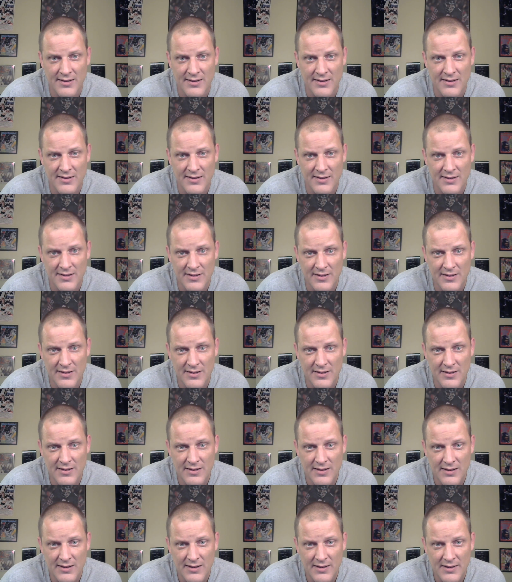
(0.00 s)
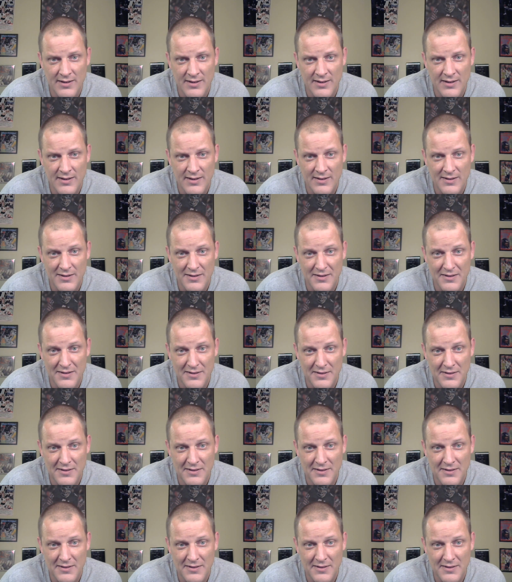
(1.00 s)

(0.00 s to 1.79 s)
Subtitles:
(no one is talking)